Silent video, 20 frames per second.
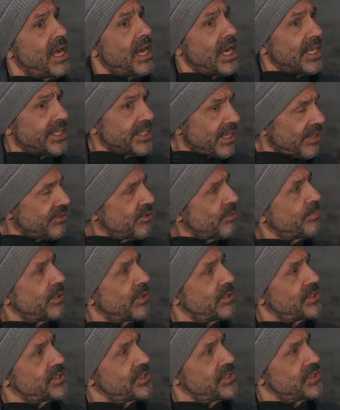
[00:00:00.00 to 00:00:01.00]
another
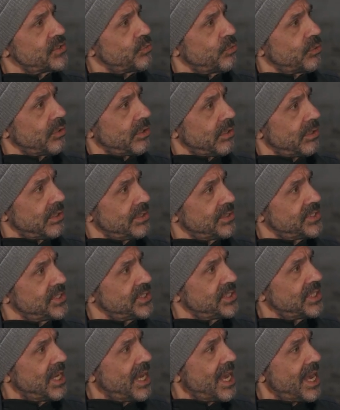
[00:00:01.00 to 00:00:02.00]
person's
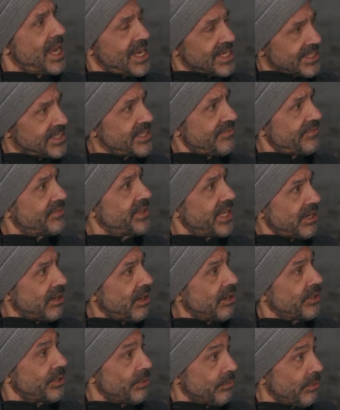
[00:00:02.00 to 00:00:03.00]
words as if they
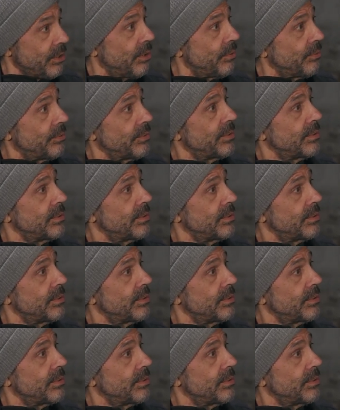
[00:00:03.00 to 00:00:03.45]
are your own,